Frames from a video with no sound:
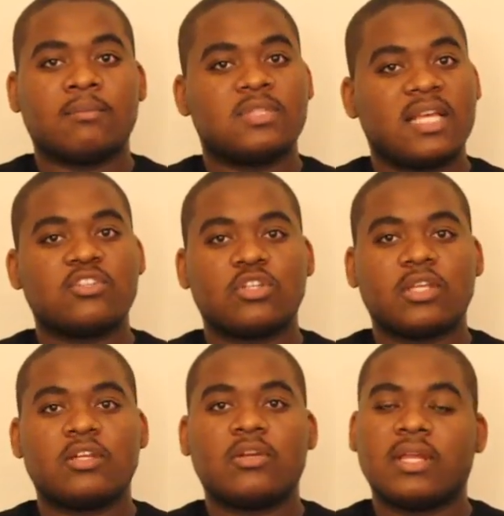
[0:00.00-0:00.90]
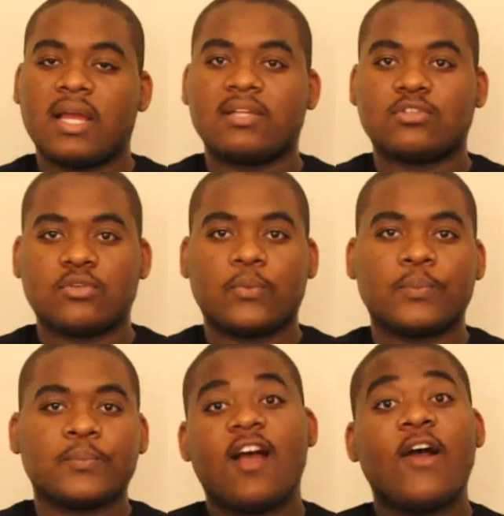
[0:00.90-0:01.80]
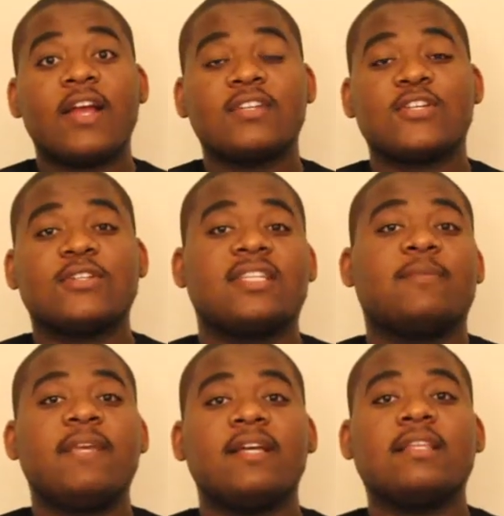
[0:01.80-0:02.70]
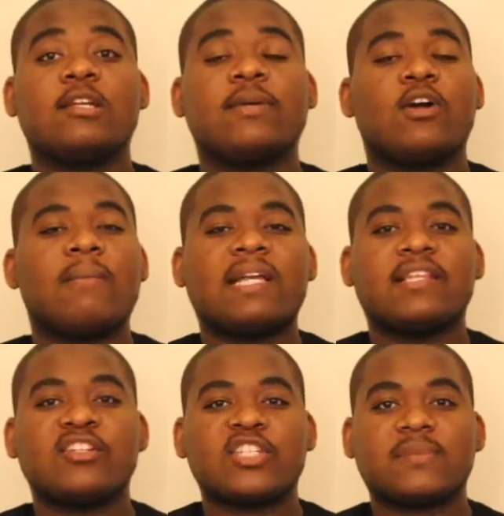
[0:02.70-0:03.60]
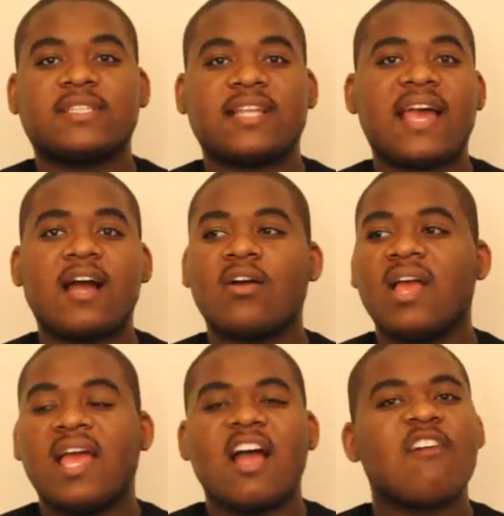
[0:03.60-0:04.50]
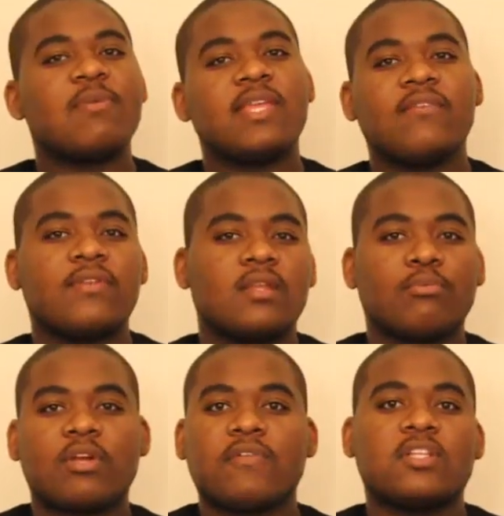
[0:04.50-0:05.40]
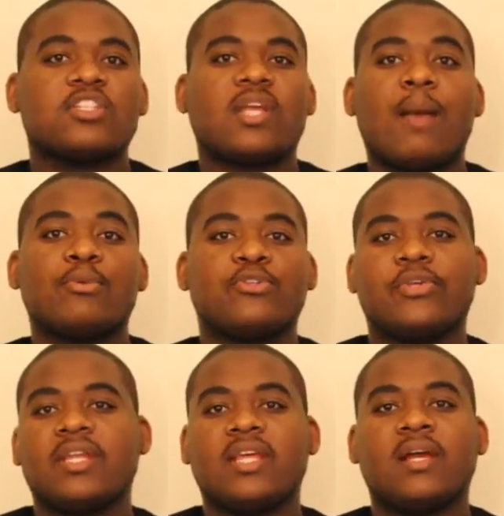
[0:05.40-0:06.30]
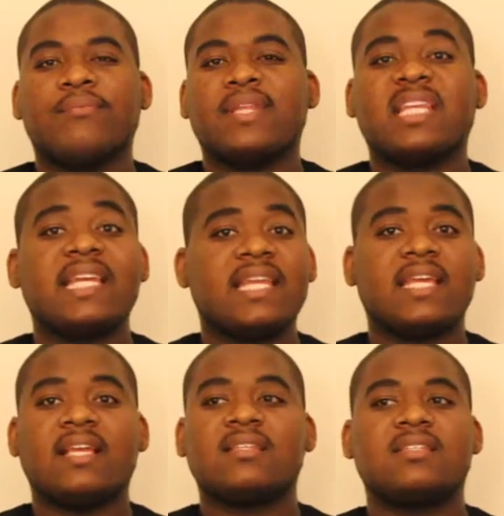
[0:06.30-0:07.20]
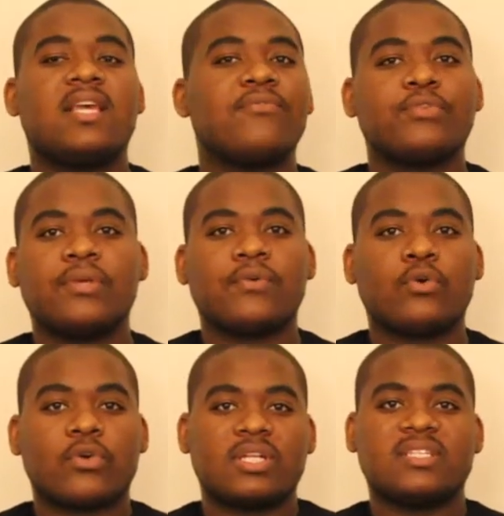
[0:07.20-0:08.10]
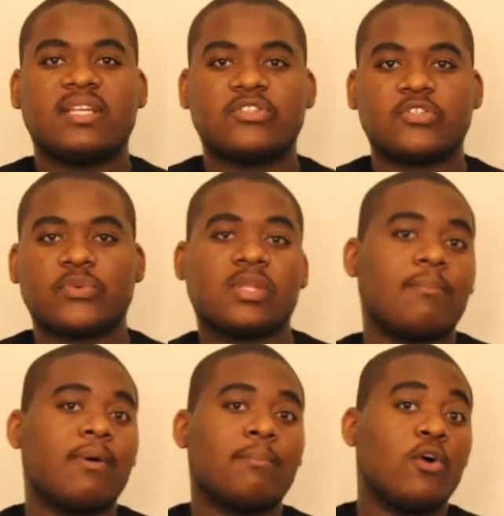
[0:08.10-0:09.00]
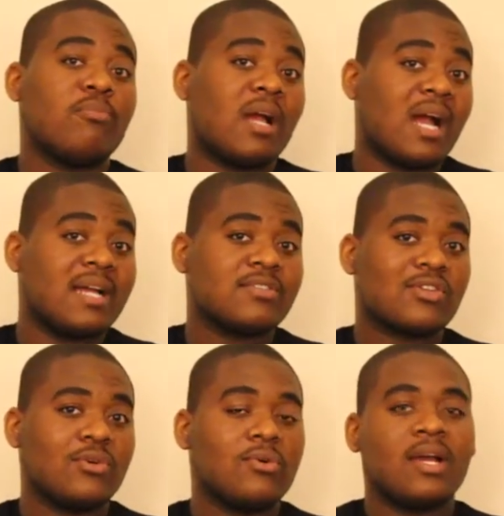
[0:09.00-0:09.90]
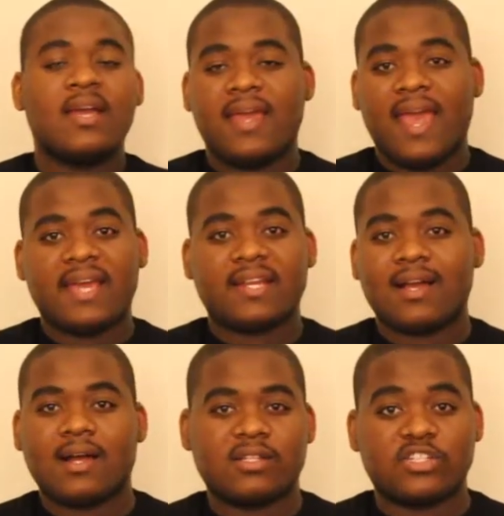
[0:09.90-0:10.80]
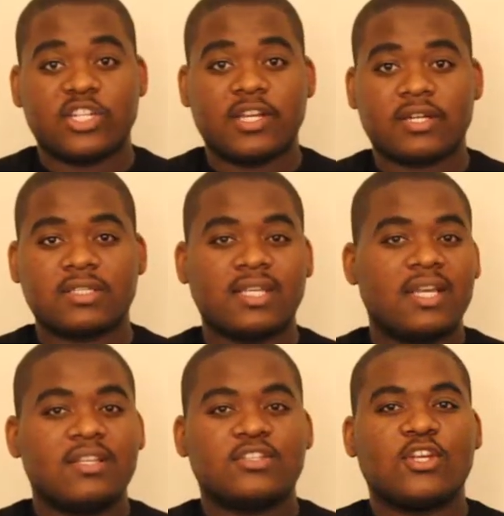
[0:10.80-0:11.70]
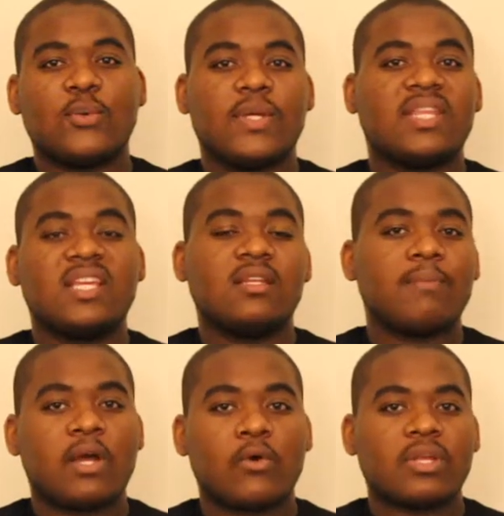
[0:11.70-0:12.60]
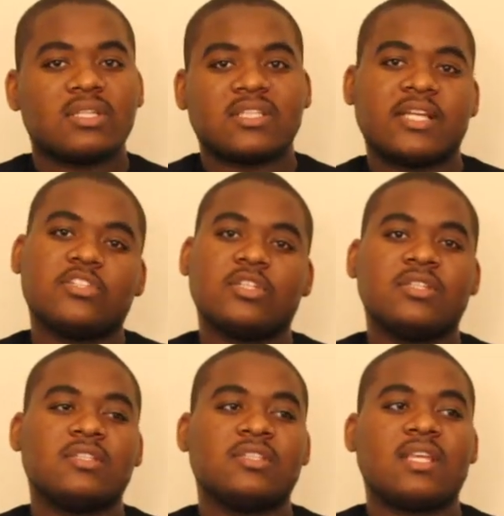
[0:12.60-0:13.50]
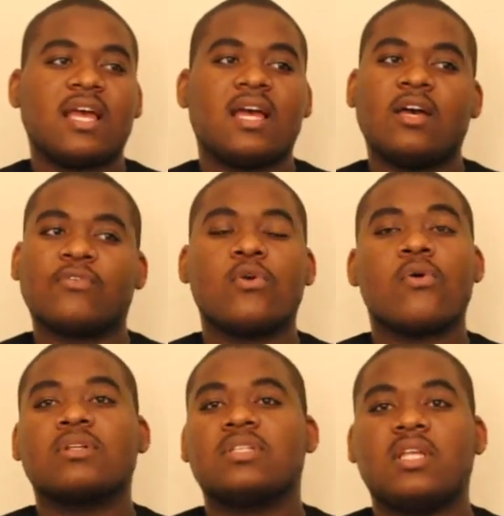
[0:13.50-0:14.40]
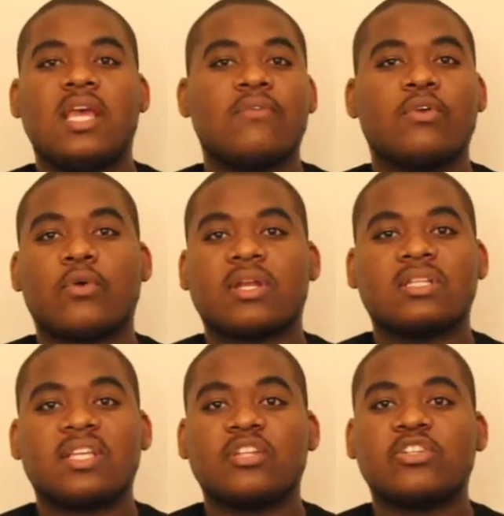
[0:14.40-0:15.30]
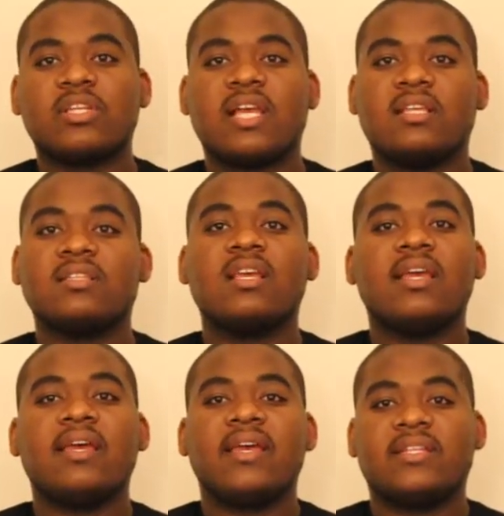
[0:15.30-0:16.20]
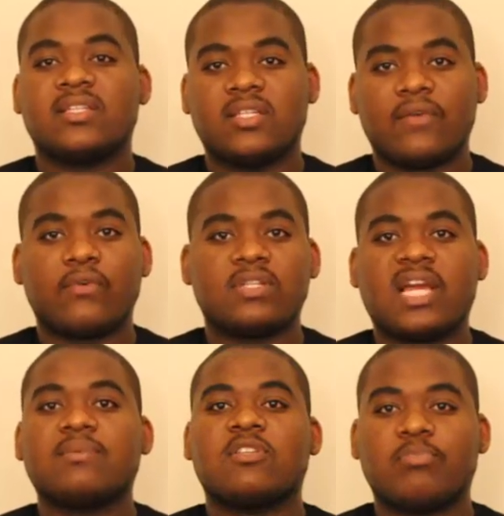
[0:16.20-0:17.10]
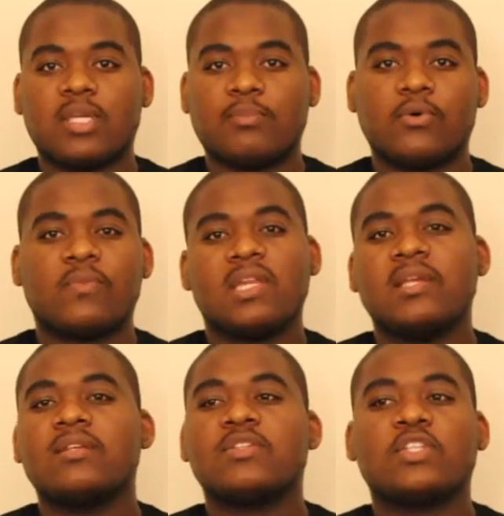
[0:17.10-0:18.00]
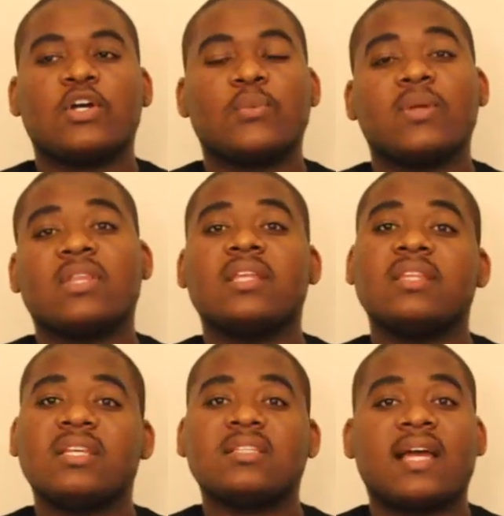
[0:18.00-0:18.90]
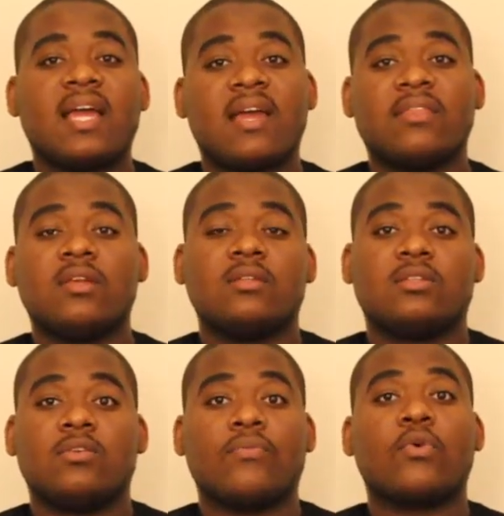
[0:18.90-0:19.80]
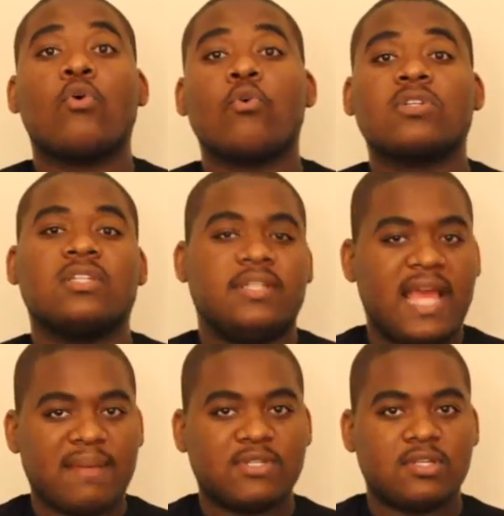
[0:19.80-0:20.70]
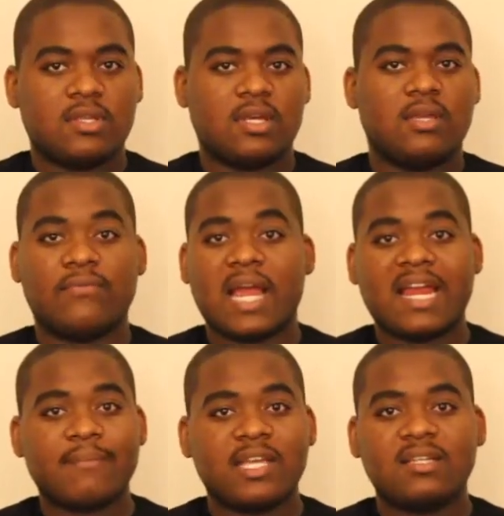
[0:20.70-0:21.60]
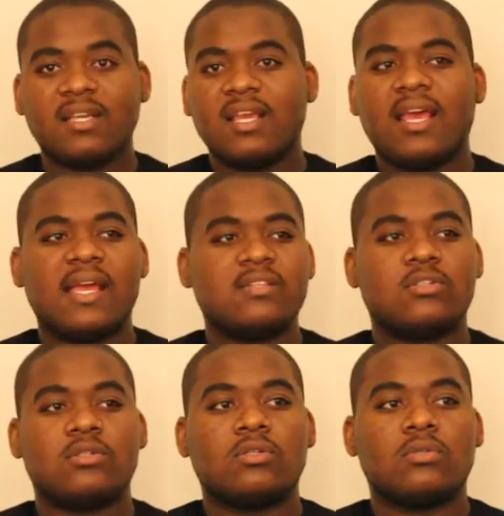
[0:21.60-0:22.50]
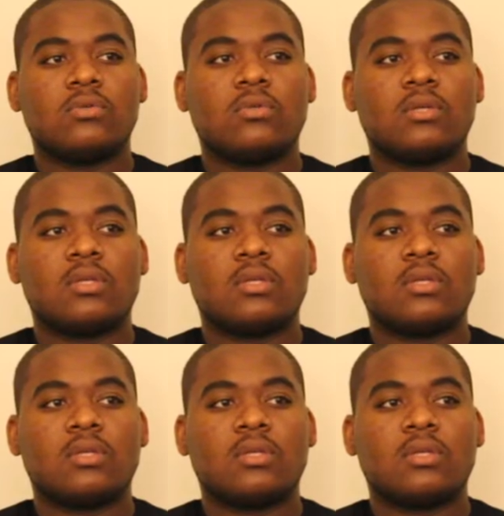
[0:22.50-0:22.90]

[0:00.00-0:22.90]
section leader in high school. Alright, so to speak a little bit on my leadership style, I've been given the privilege and opportunity of leading several different organizations within both my high school and college years. So within my organizations, of course, every organization has its different types of people. So within this, I have to, of course, adapt to the environment and to